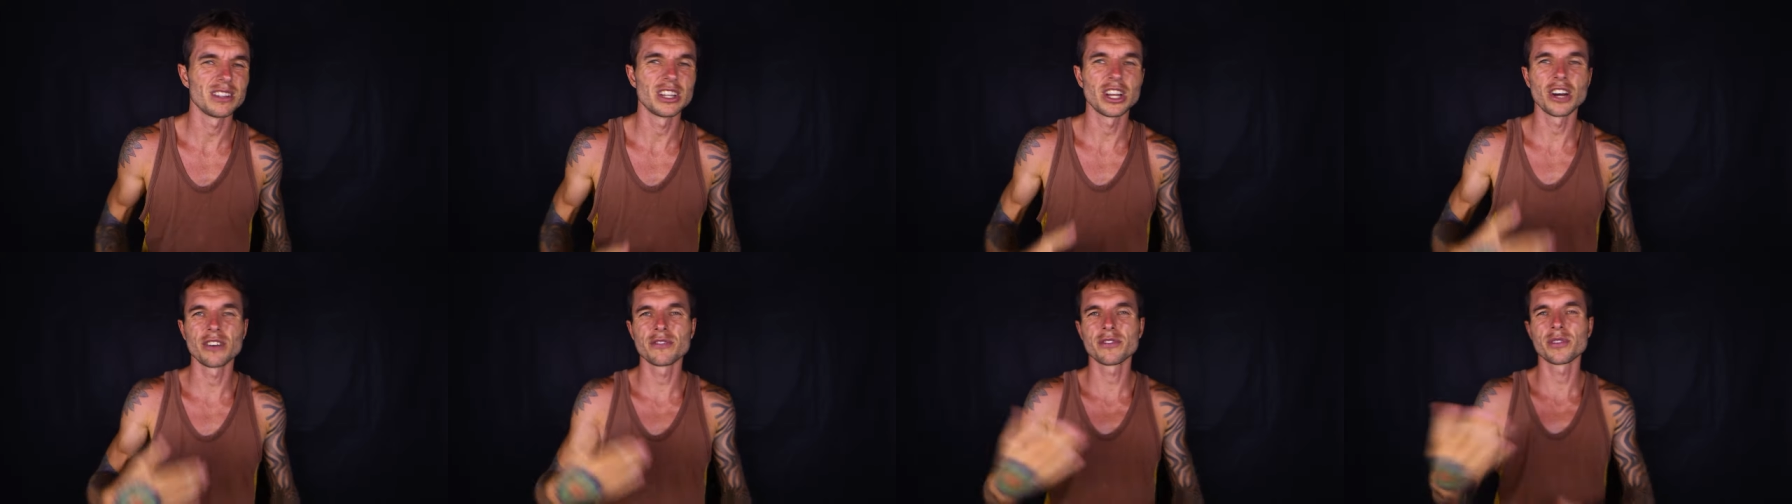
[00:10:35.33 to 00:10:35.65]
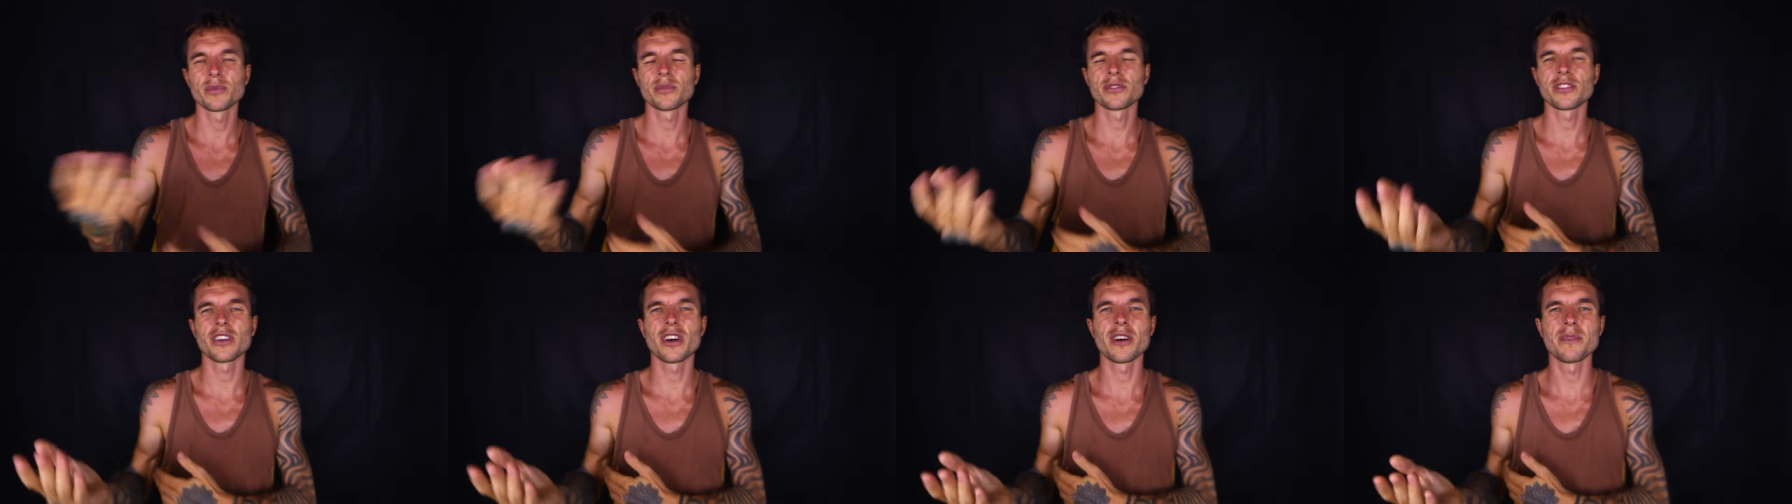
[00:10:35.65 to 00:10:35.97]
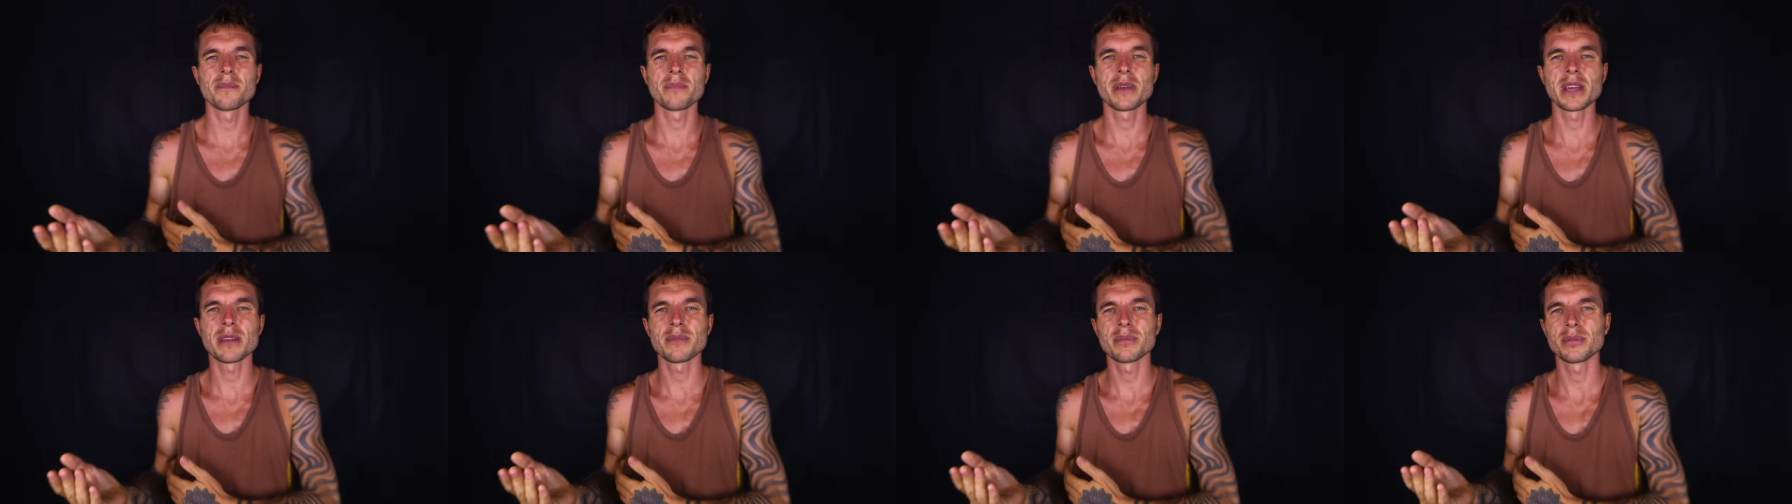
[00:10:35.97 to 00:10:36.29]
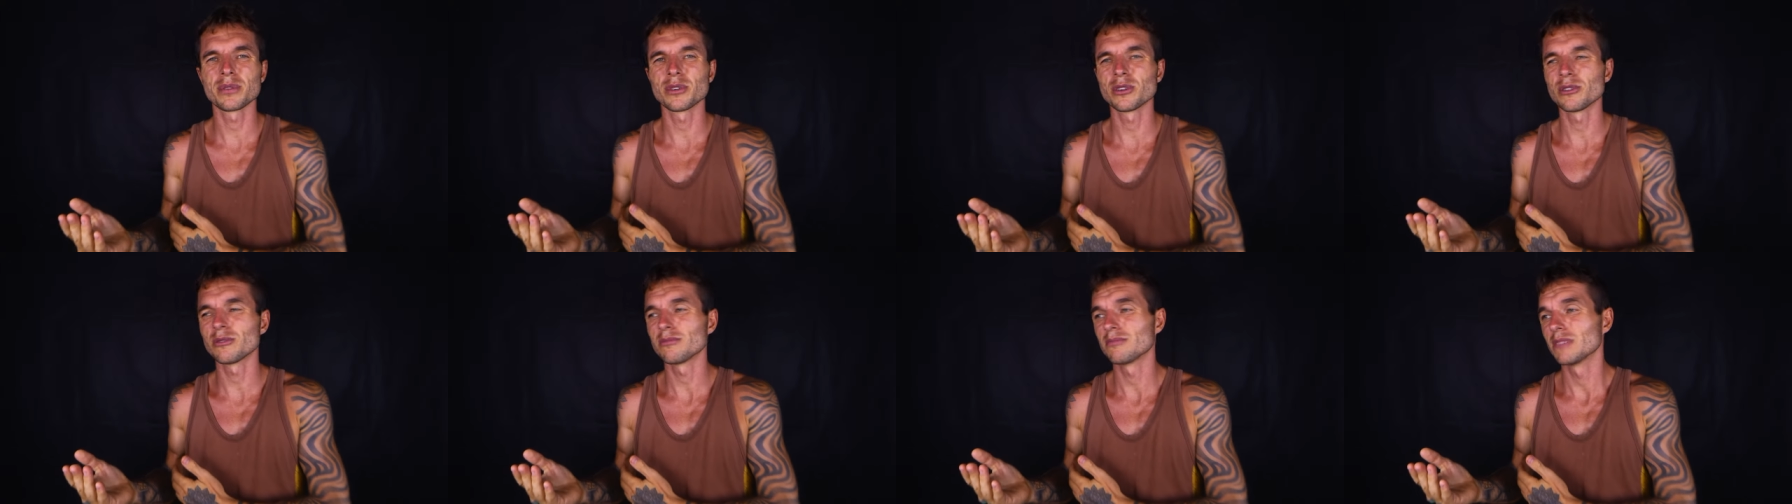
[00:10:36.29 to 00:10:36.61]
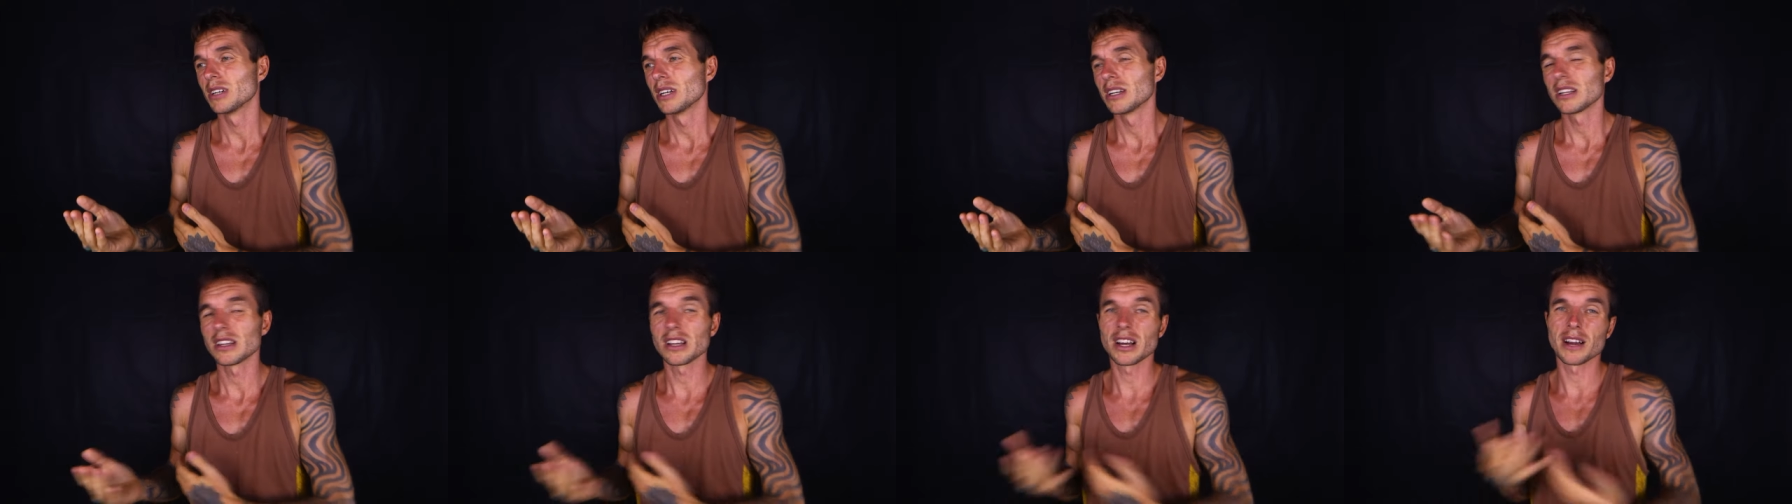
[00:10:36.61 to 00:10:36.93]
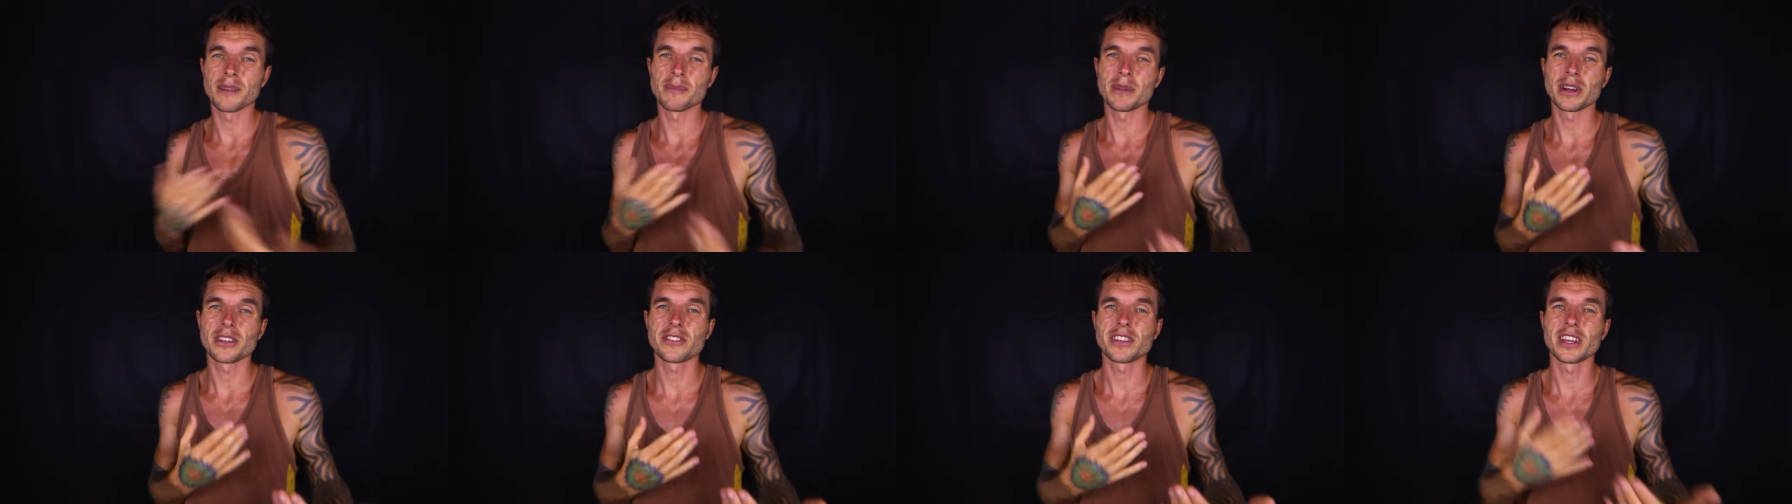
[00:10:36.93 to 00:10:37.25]
Learn from certain people
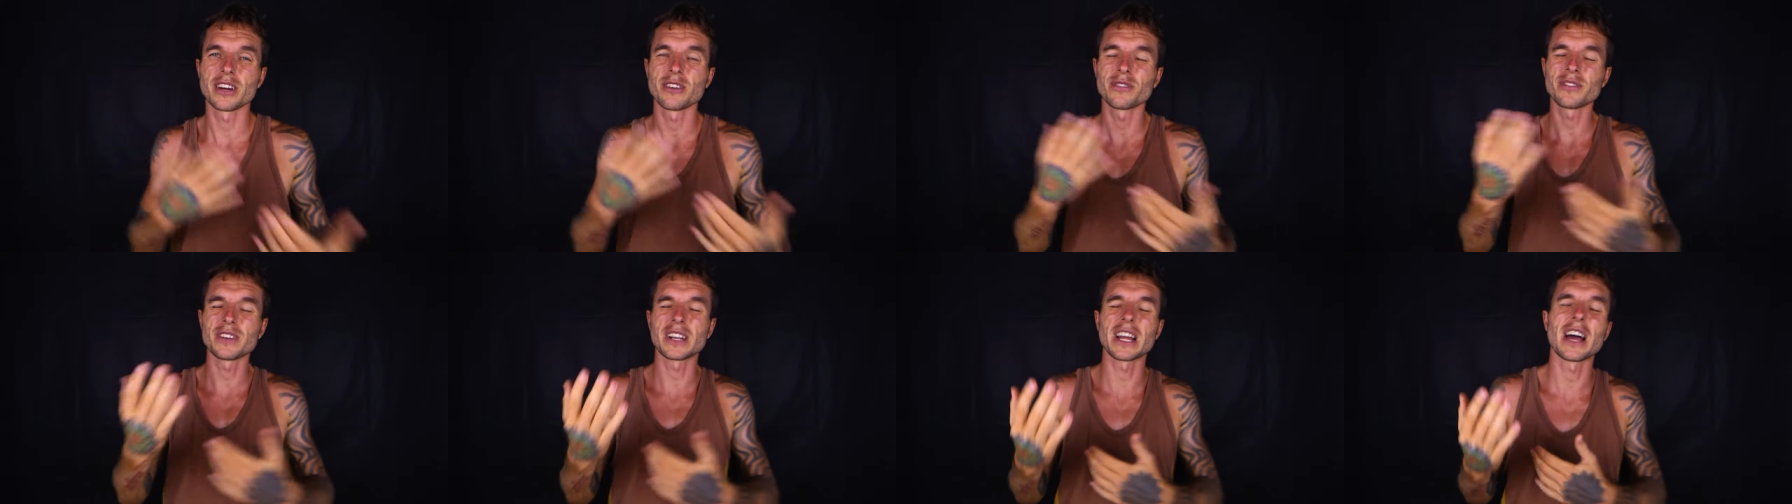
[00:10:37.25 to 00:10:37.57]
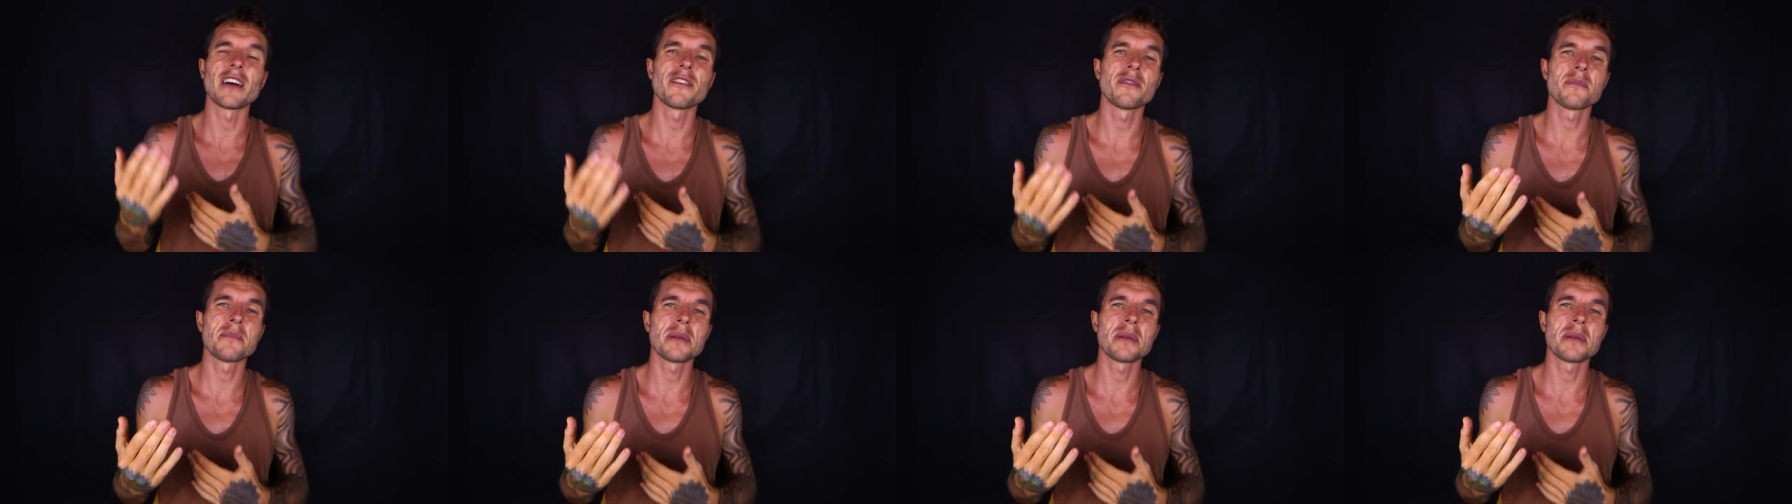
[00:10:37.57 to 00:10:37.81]
like myself and other